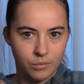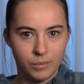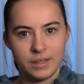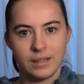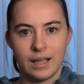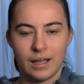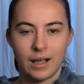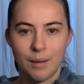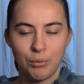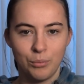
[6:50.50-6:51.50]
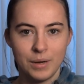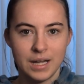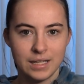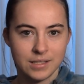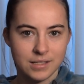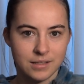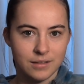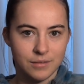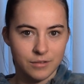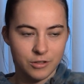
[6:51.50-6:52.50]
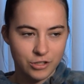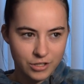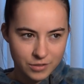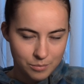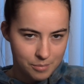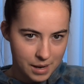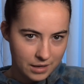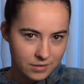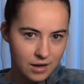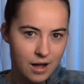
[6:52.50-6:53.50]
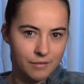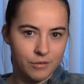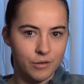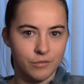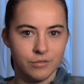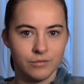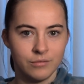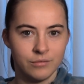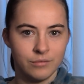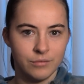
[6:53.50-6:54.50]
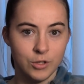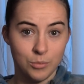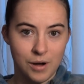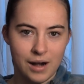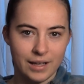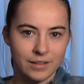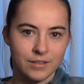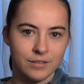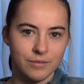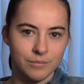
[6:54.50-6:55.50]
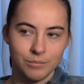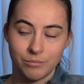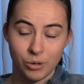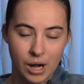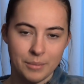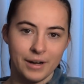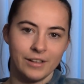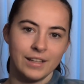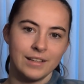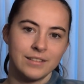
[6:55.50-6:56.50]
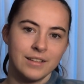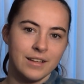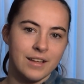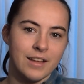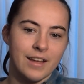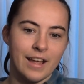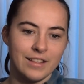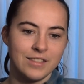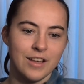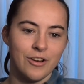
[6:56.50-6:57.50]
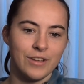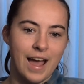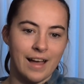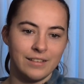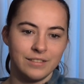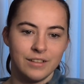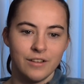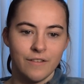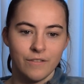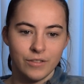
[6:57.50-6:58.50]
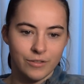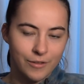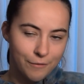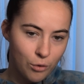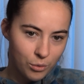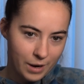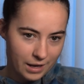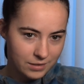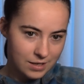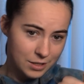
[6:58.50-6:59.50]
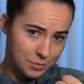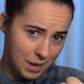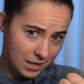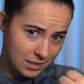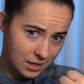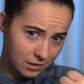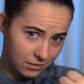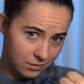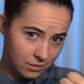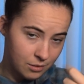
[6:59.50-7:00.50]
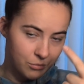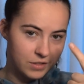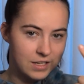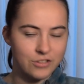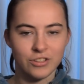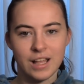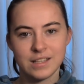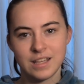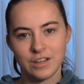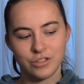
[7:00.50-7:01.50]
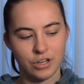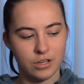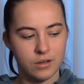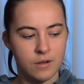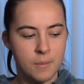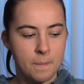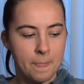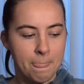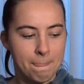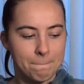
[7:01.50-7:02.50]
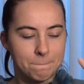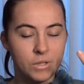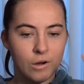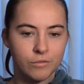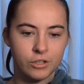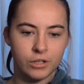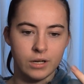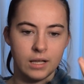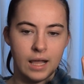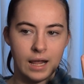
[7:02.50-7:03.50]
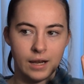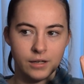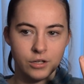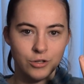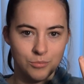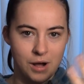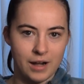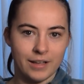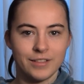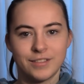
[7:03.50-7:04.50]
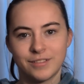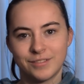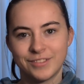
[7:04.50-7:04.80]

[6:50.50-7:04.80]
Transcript: within like a couple minutes, just based off of mnemonics primarily. And so, yeah, the four ways: spacing, proceduralization, overlearning, and mnemonics.